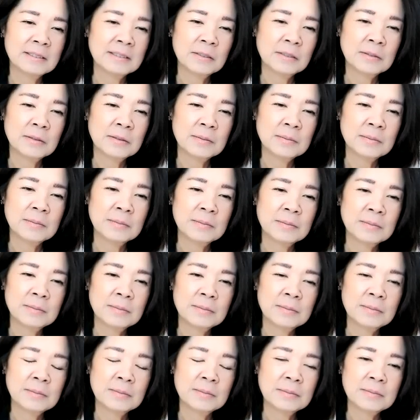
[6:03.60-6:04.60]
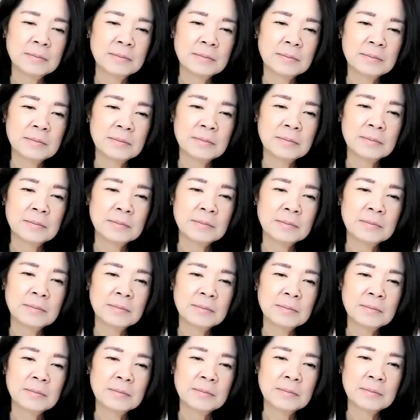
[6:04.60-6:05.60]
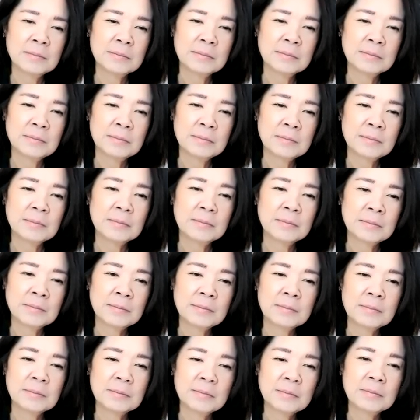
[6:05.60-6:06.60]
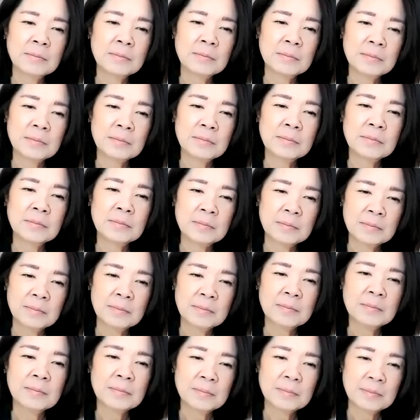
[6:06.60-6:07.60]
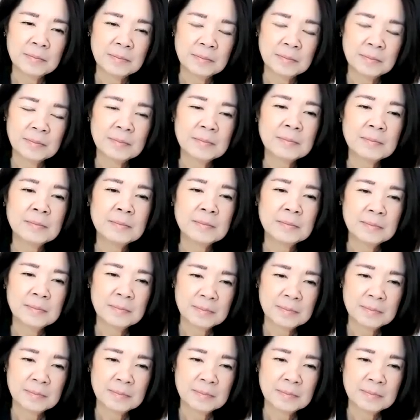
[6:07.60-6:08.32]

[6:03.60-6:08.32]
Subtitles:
[no speech]